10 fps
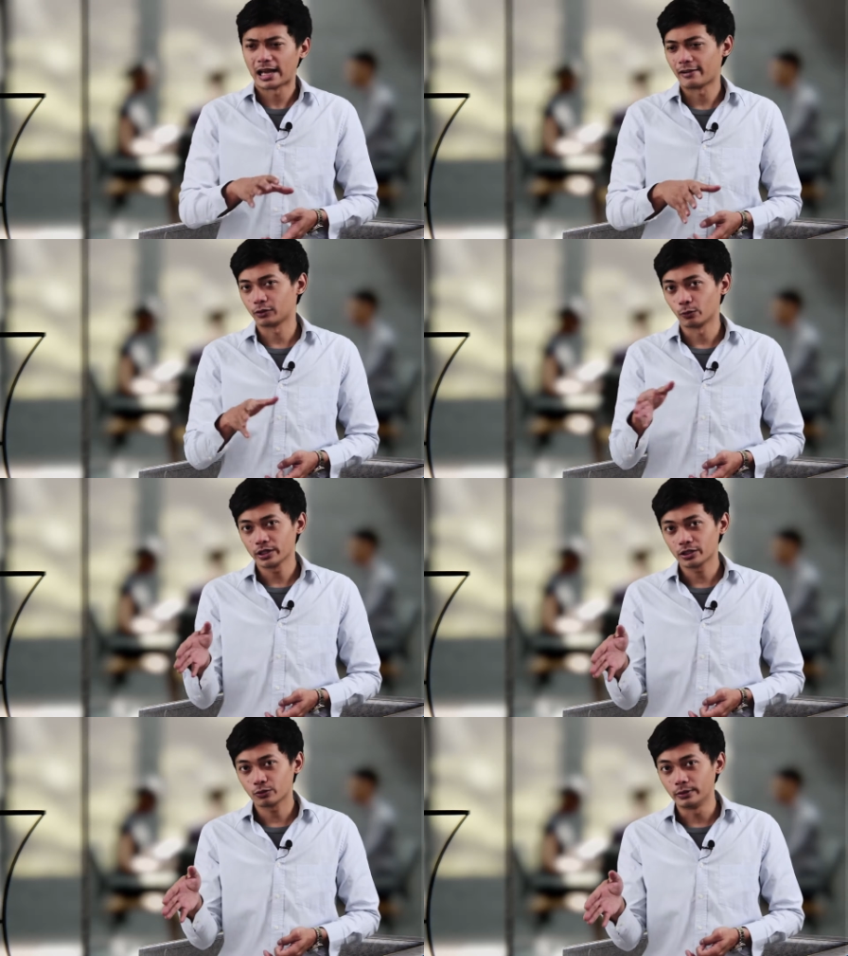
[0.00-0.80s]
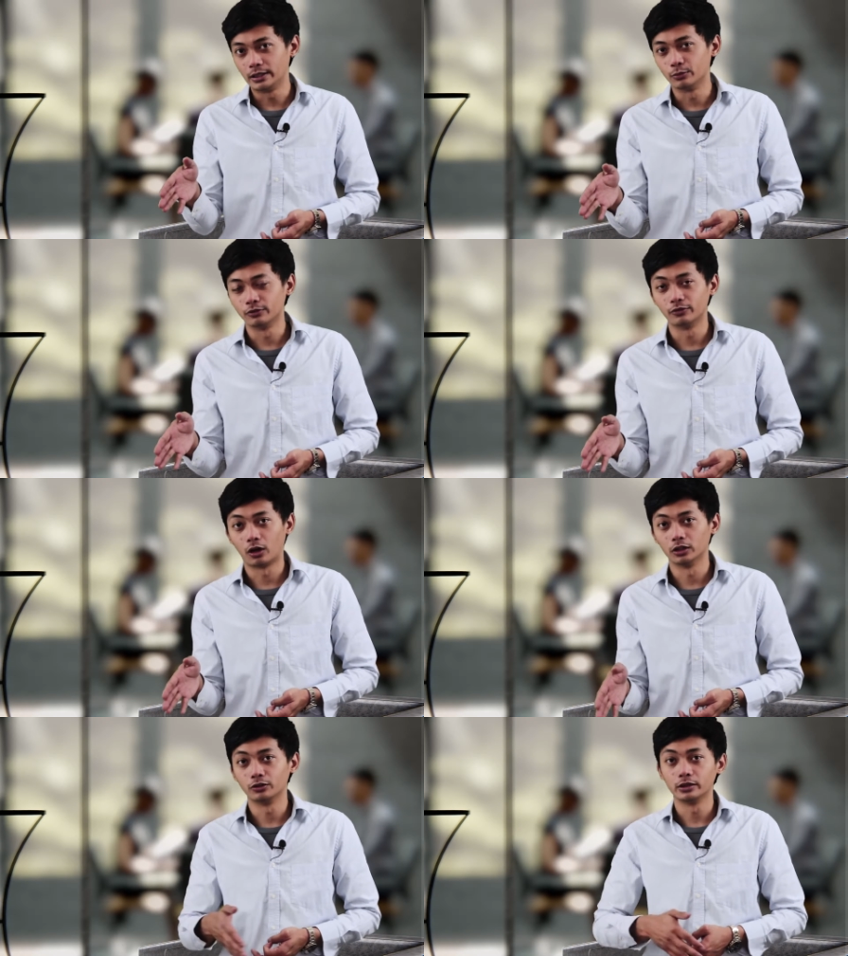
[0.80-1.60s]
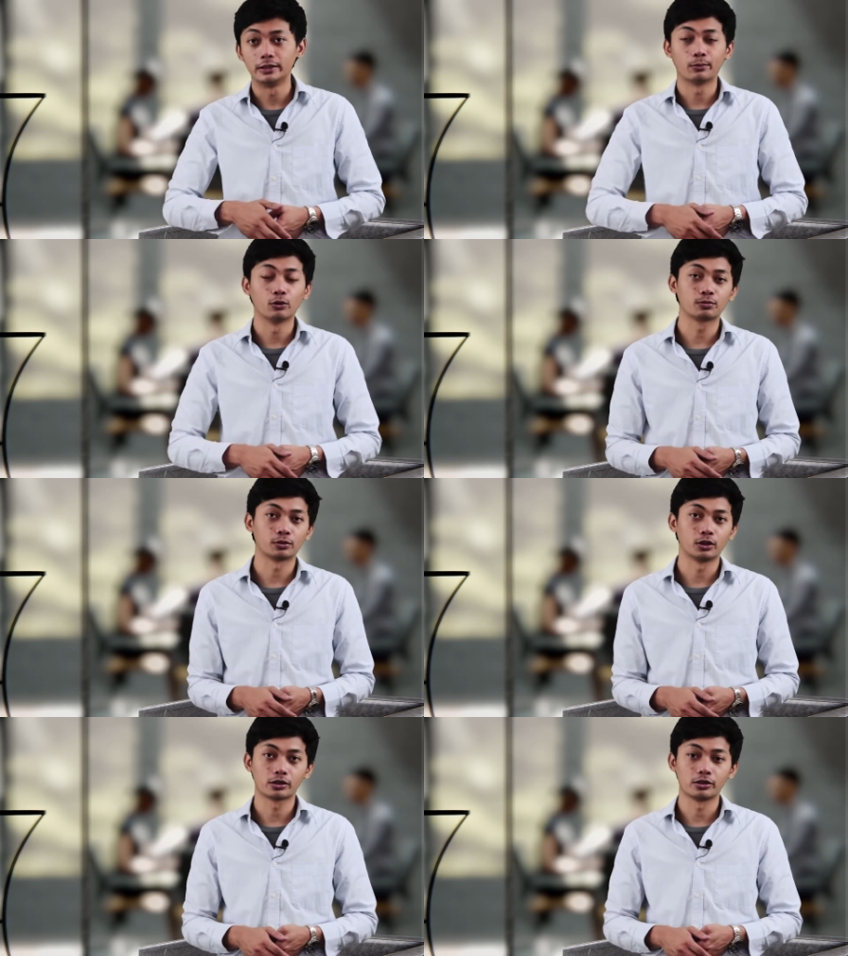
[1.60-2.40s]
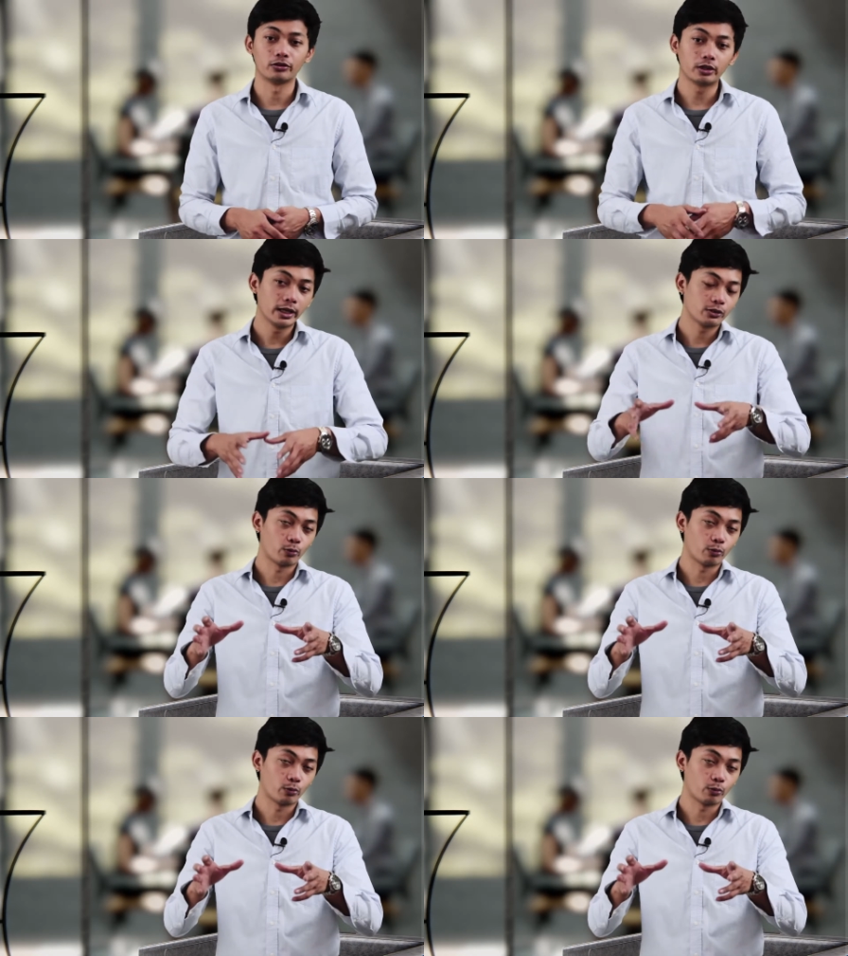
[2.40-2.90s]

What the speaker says: After which we move on to the post-production stage,